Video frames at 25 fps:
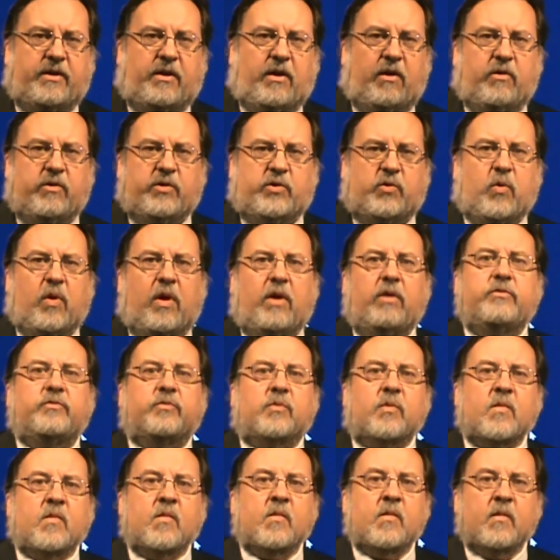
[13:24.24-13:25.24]
close quote,
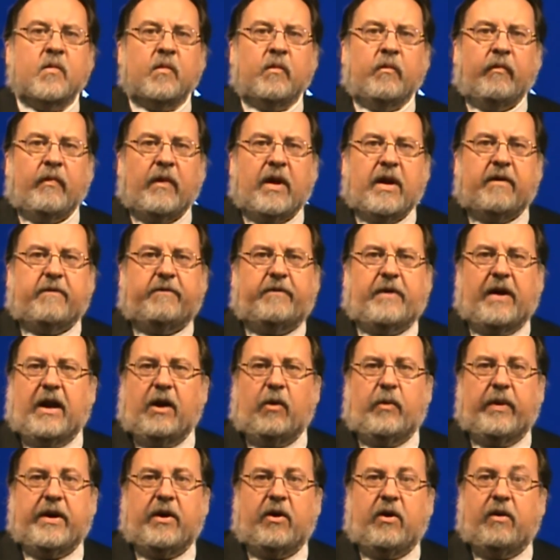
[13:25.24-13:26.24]

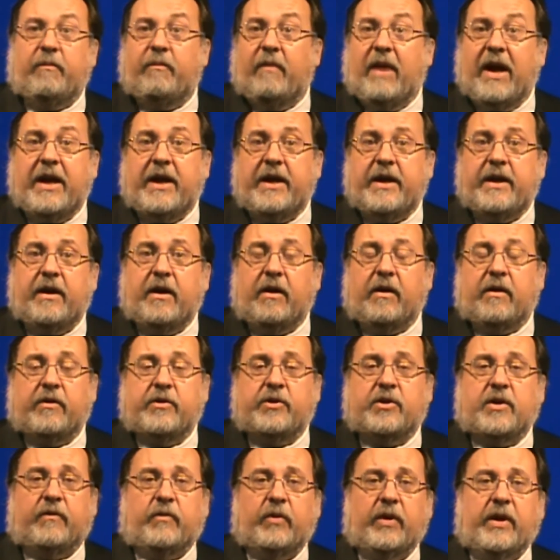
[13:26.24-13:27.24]
following her many
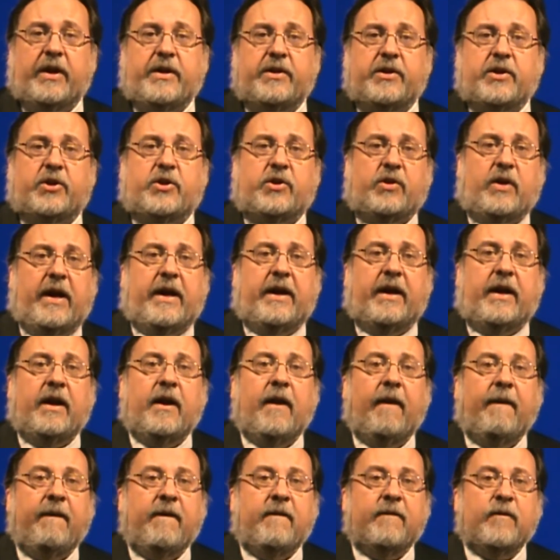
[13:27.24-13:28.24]
years of religious
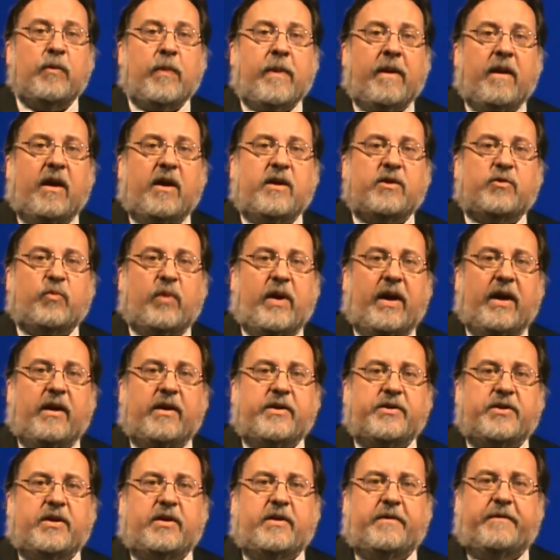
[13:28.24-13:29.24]
training, as well
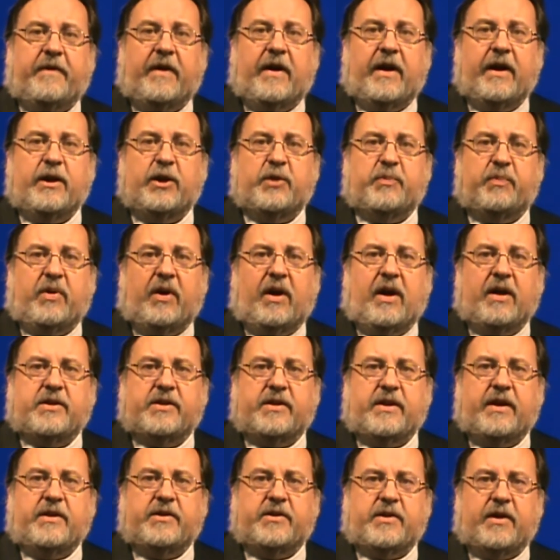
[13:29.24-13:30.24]
as a defined
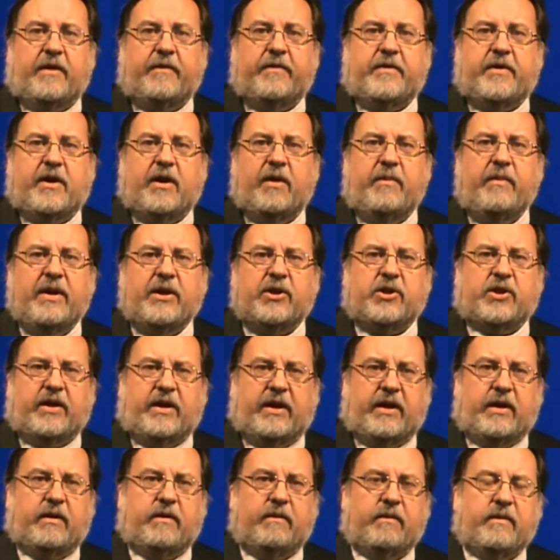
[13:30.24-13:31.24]
process of
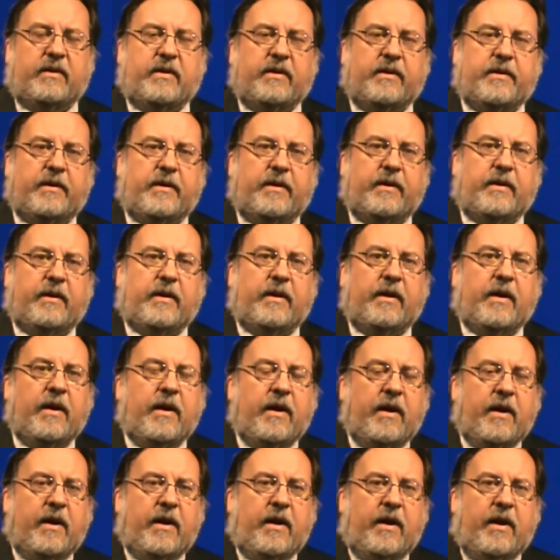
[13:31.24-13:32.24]
commissioning.
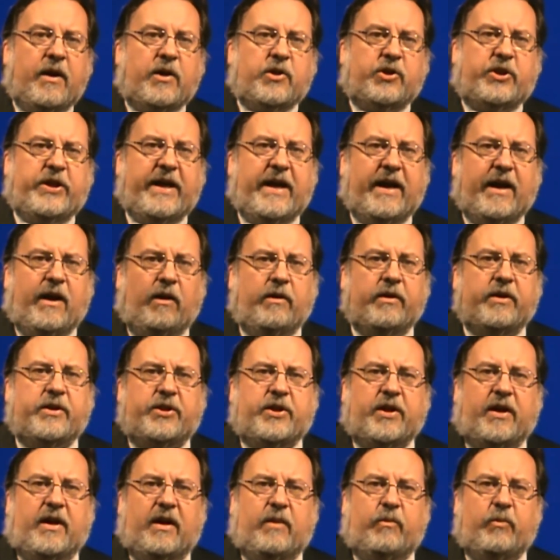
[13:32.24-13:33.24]
She held a
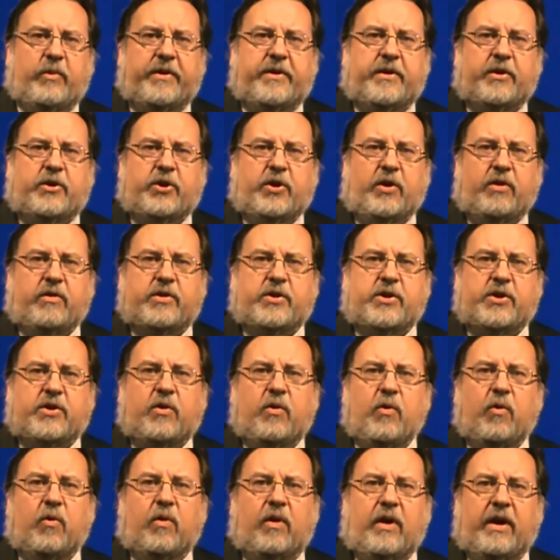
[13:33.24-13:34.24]
job with the church
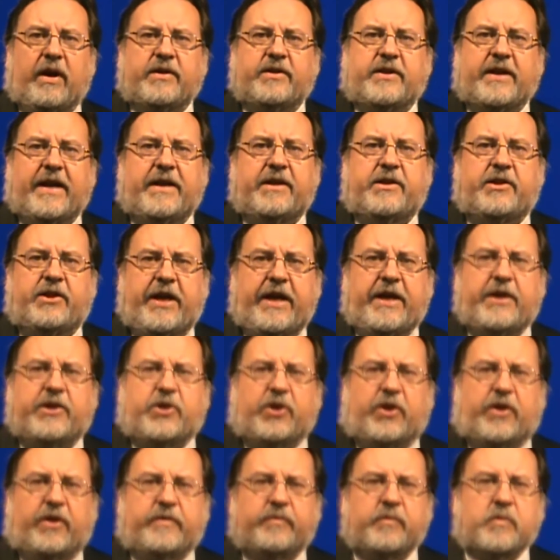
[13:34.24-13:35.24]
school as a
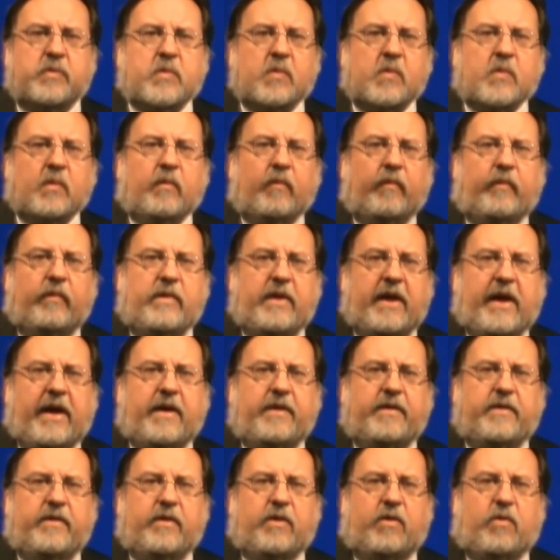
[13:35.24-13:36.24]
teacher,
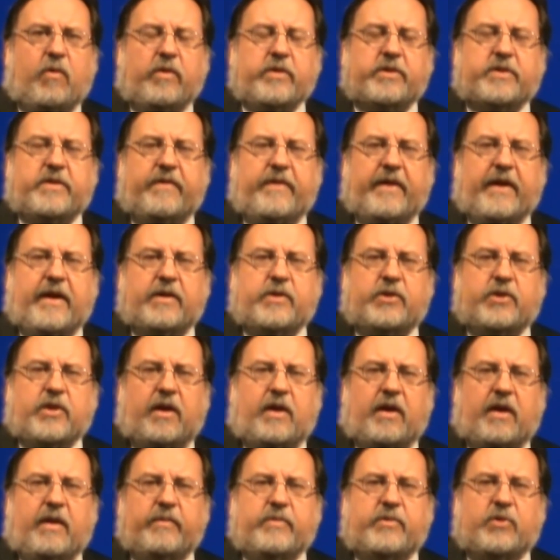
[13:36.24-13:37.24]
and in the course of that
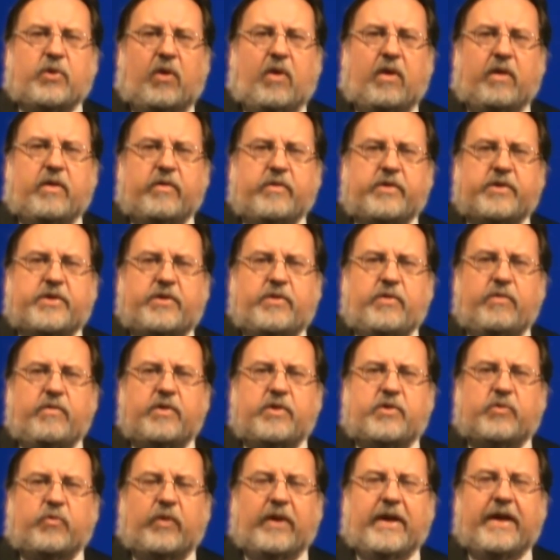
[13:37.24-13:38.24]
job taught her
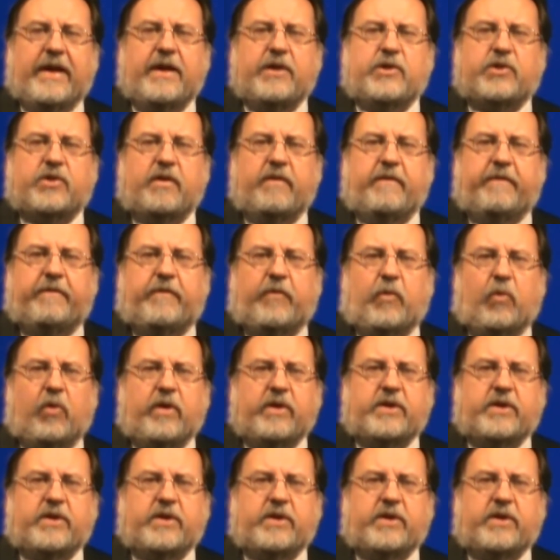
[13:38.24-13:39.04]
students religion 4